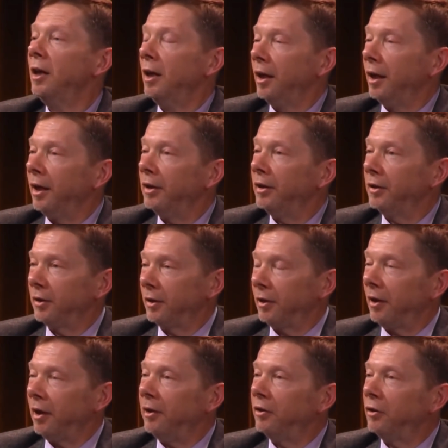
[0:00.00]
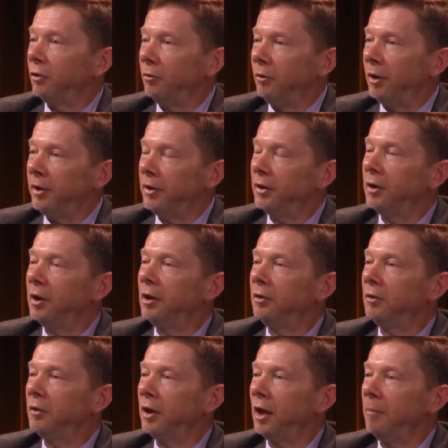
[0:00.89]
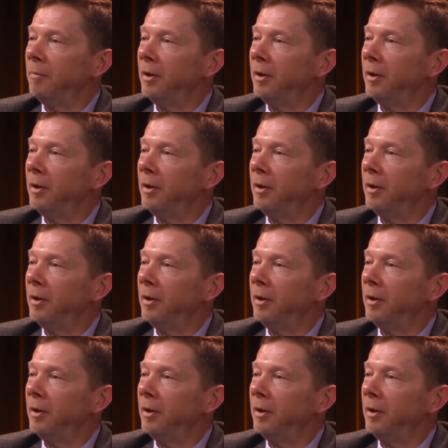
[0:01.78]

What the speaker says: and through listening to them,